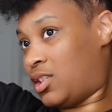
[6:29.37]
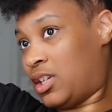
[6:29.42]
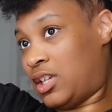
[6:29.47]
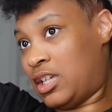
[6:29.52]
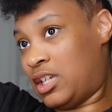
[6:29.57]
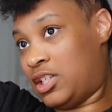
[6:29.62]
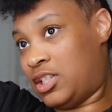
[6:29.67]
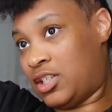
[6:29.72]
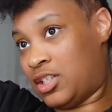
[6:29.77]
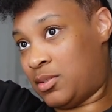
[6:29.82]

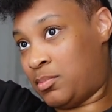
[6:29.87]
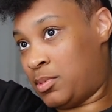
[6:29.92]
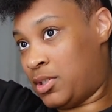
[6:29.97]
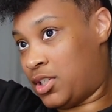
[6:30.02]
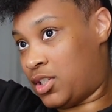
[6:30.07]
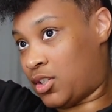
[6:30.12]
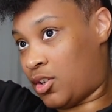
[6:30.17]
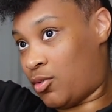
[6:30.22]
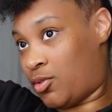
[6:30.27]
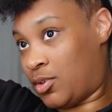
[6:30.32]
he just be
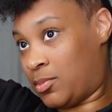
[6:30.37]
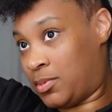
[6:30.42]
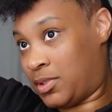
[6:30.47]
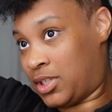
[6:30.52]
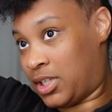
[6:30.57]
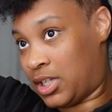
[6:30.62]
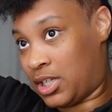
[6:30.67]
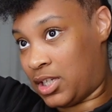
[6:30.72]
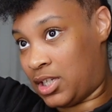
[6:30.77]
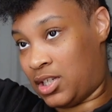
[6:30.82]
so
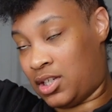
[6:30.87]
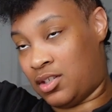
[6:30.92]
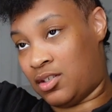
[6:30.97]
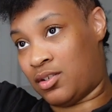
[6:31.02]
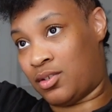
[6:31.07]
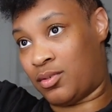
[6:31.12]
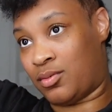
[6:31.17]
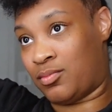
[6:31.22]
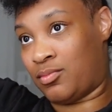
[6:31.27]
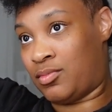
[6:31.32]
upset he
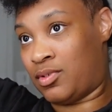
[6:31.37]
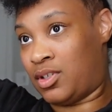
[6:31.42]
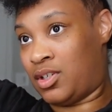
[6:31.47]
don't